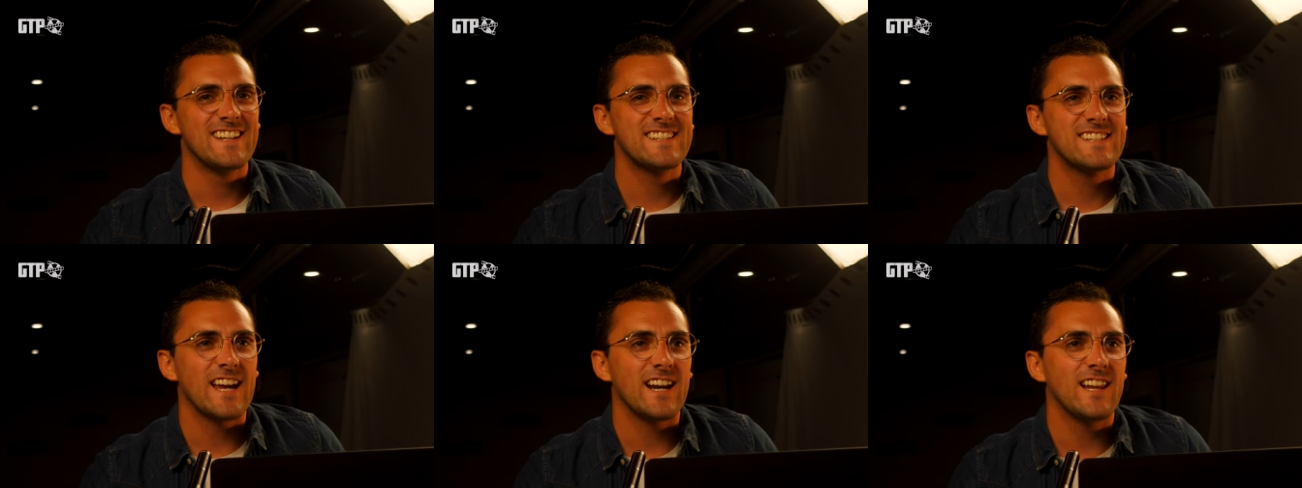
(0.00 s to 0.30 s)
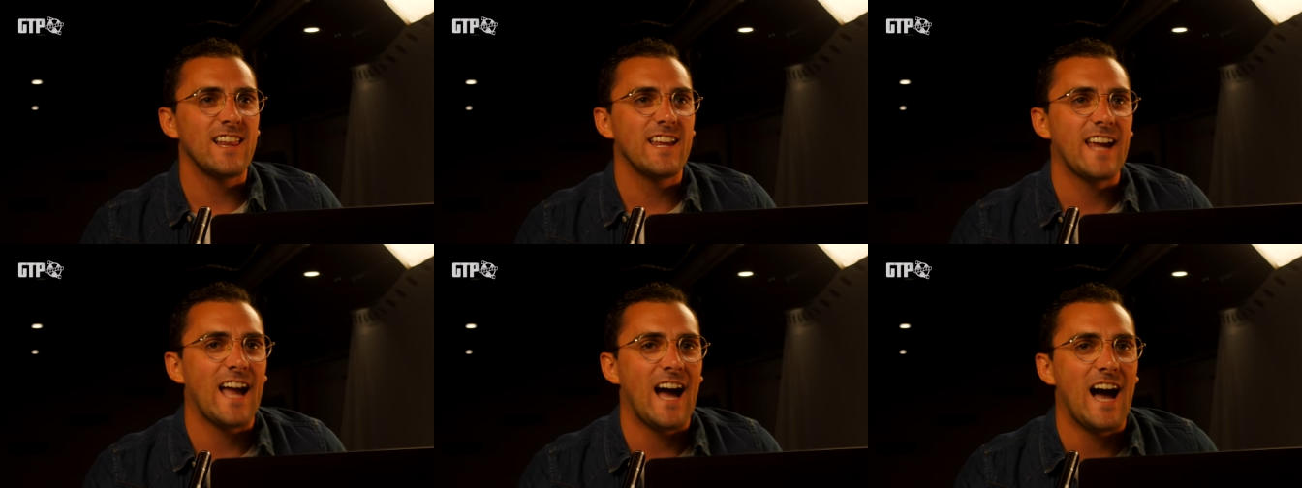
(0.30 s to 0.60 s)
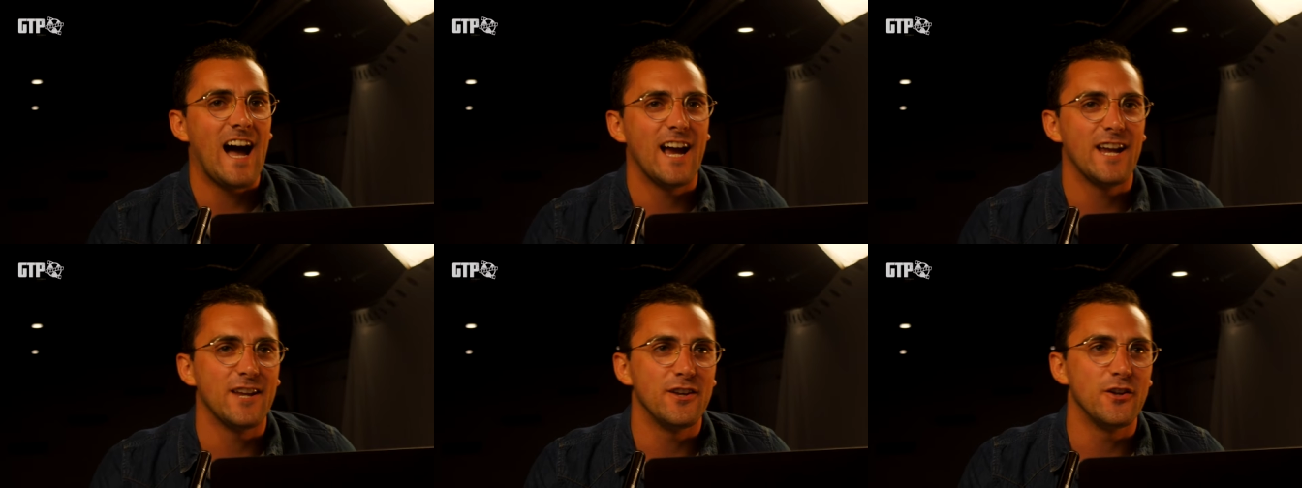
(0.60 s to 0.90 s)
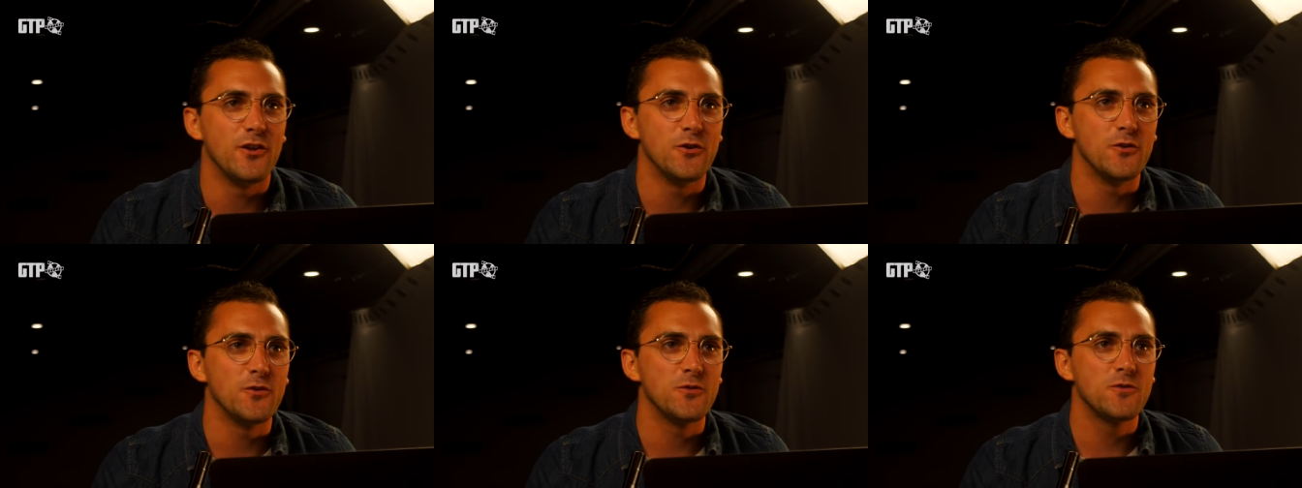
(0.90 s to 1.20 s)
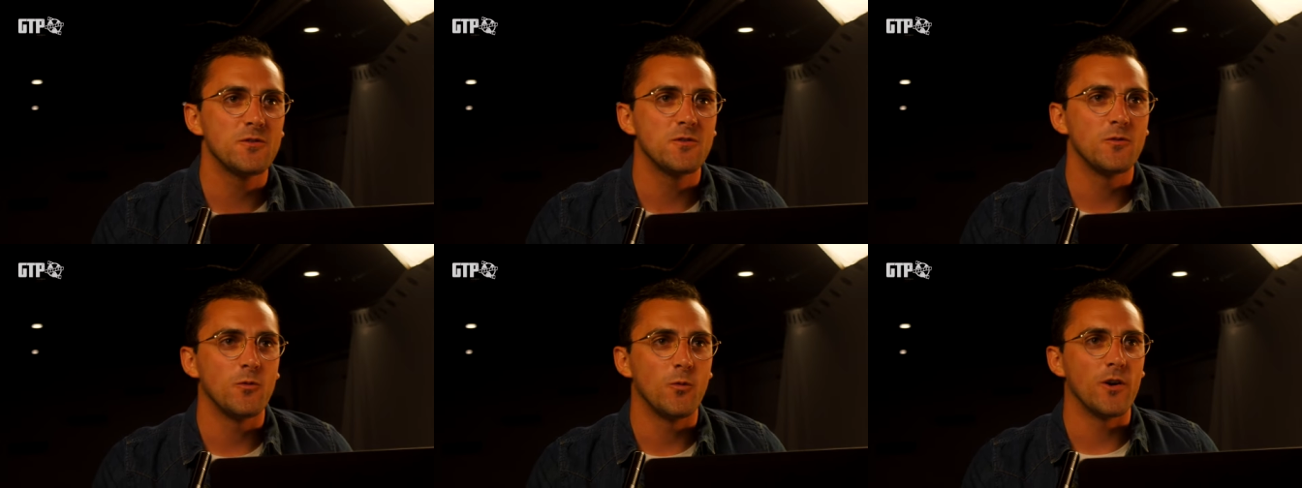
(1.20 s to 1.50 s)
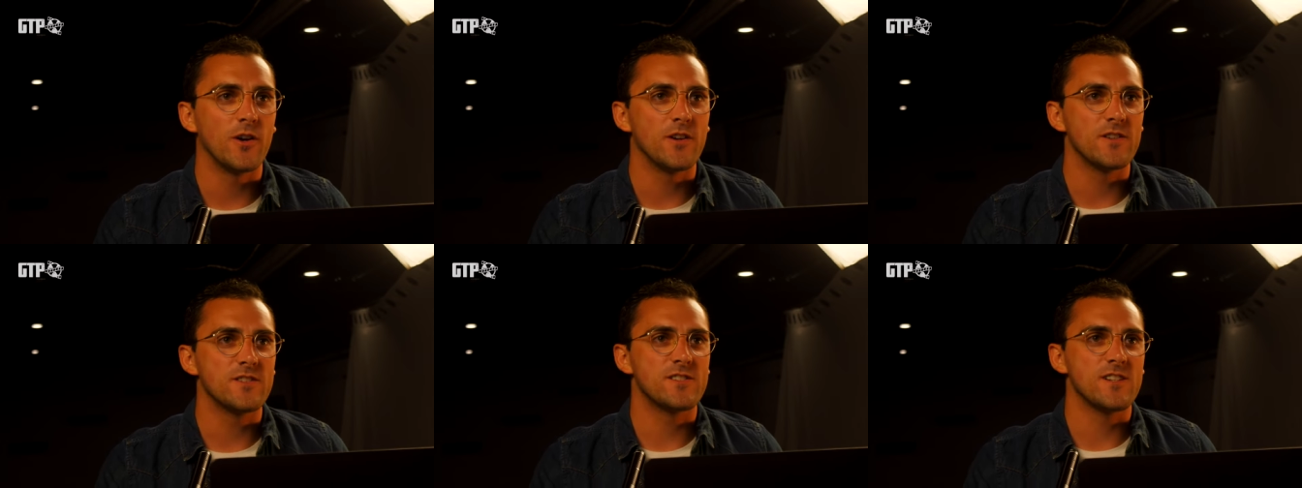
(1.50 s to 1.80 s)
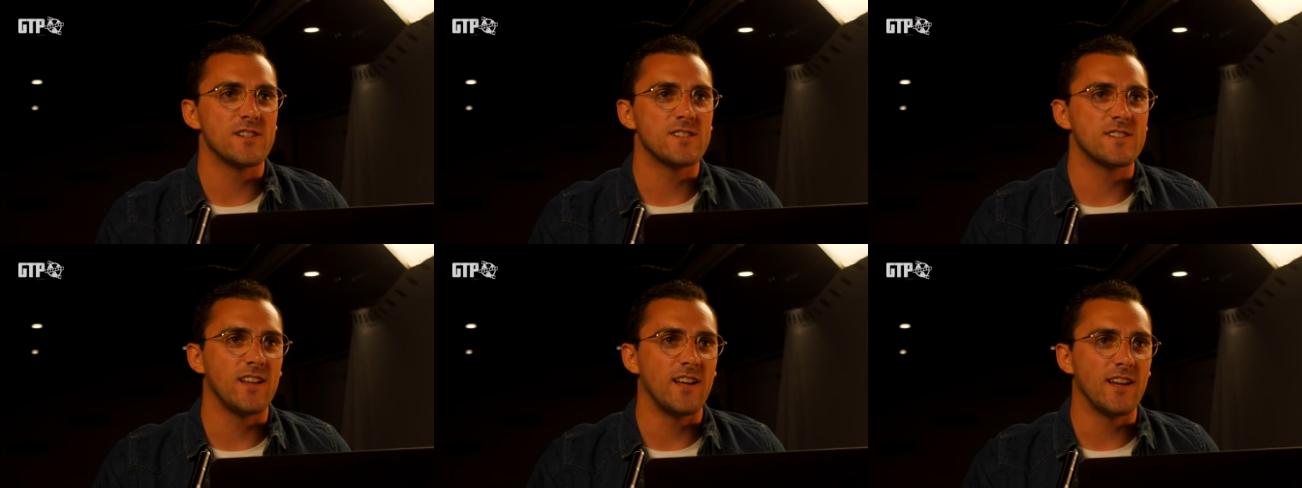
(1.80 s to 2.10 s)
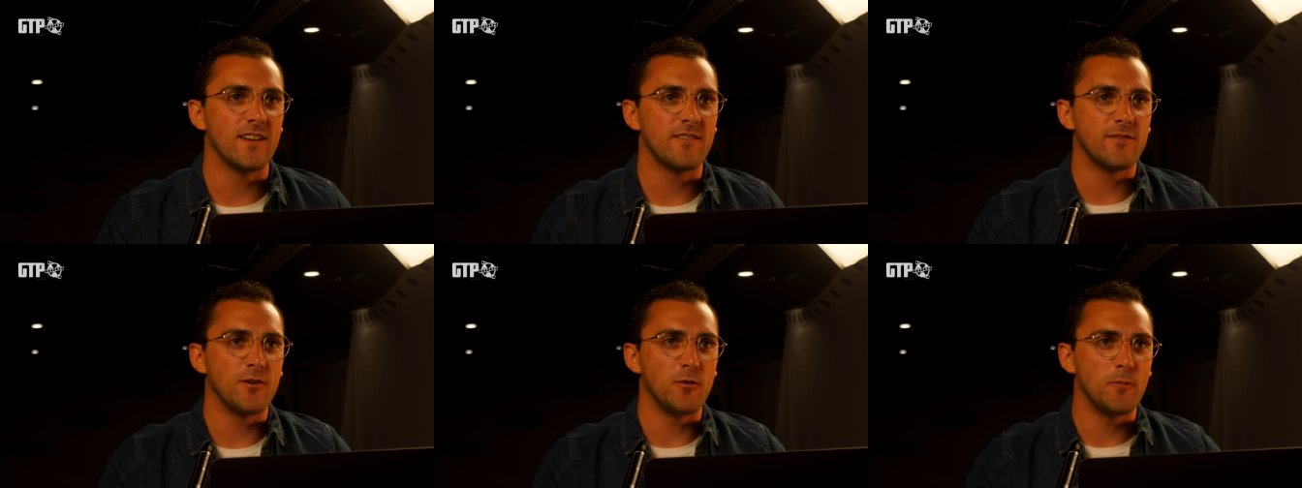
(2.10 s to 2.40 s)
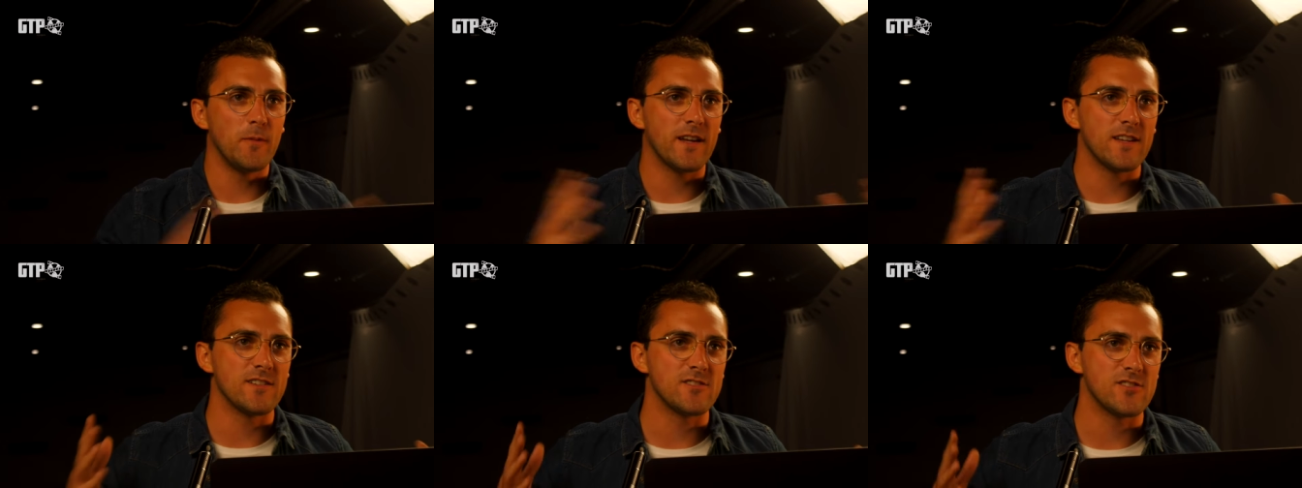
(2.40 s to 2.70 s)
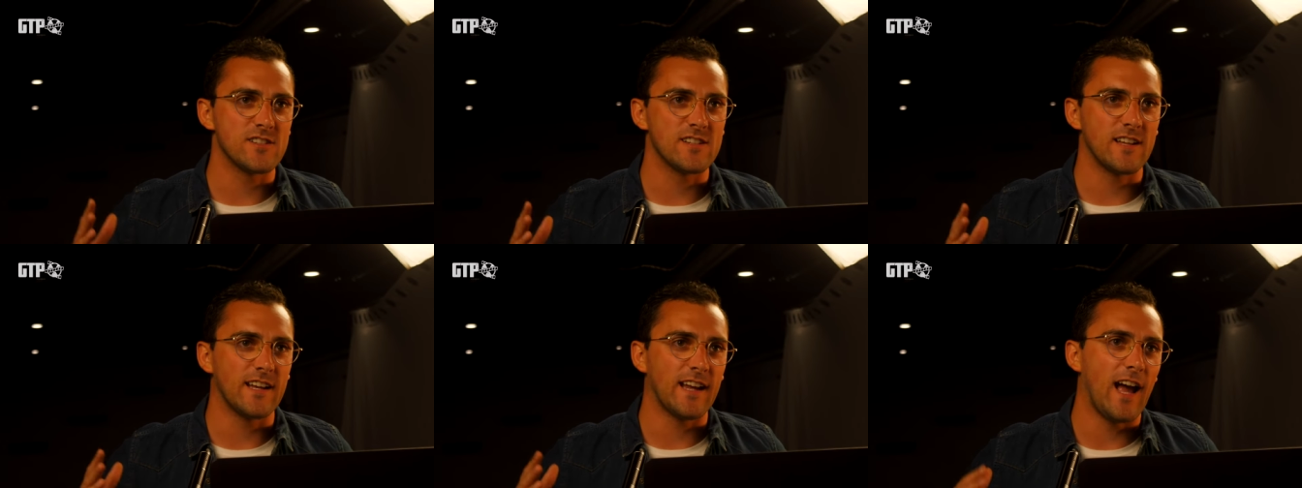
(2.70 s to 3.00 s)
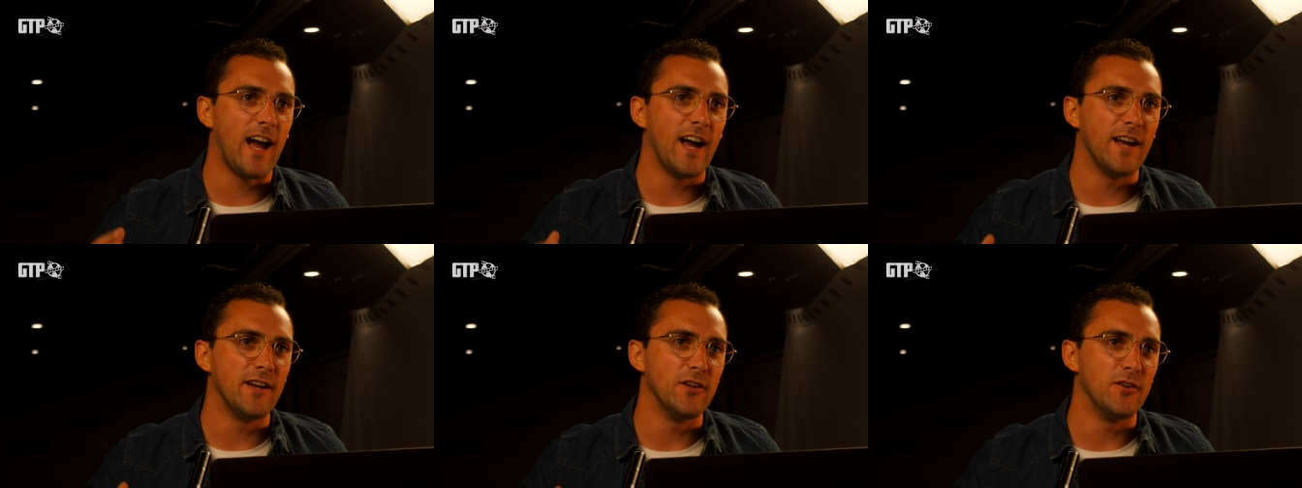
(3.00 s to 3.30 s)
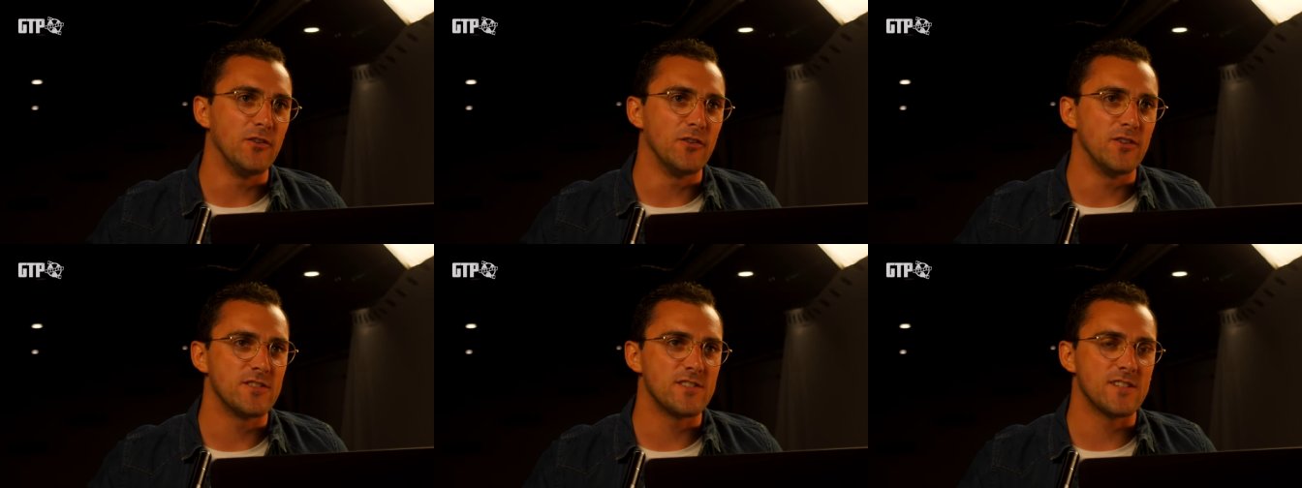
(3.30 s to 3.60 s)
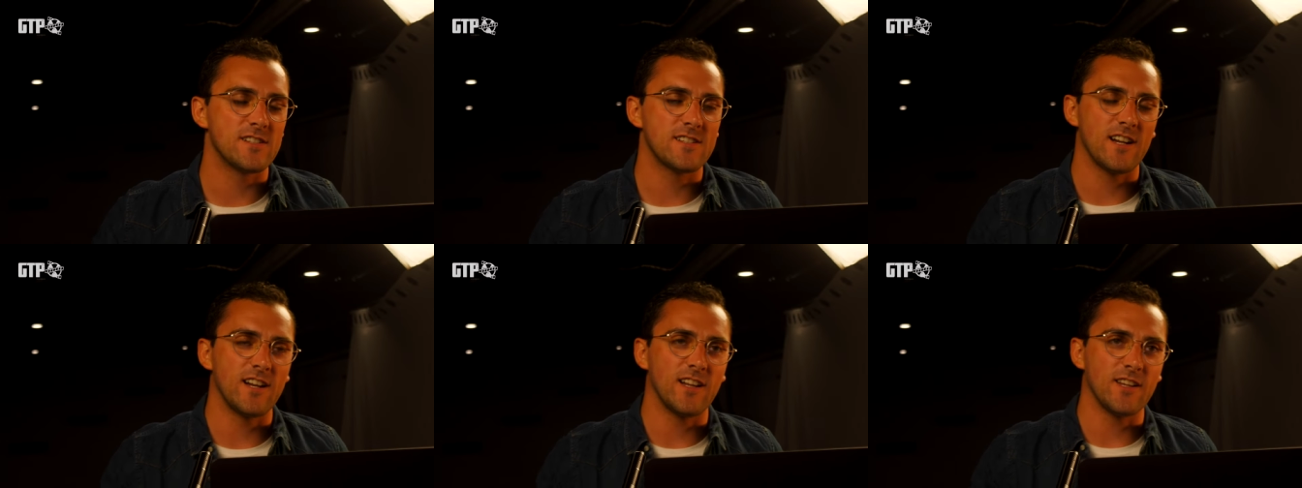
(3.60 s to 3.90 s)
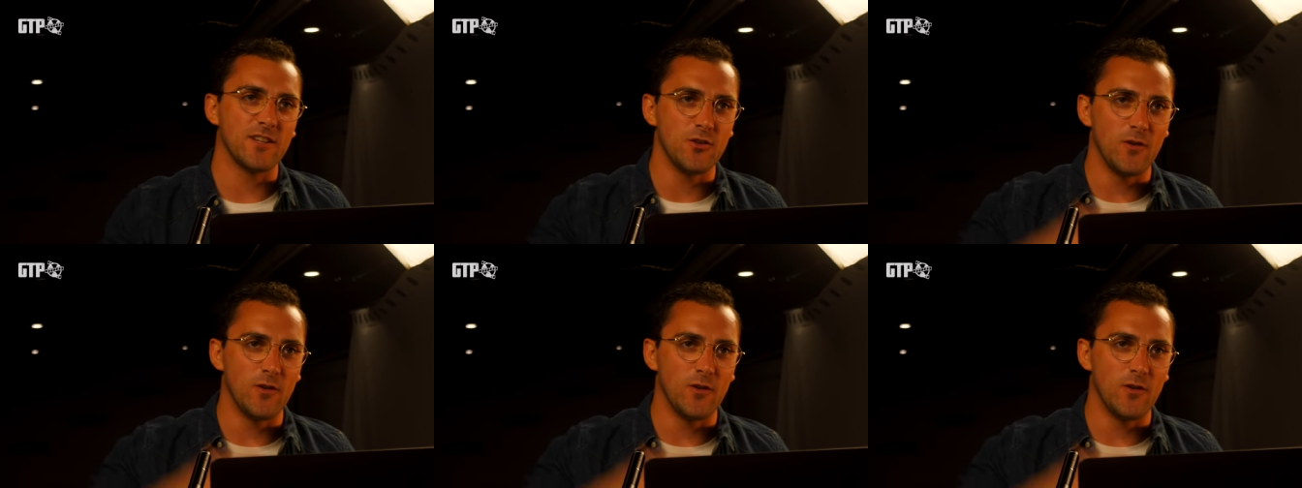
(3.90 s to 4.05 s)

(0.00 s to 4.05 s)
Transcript: it's kind of like High Noon, where it's just like filmmaking is just like High Noon. It's just kind of like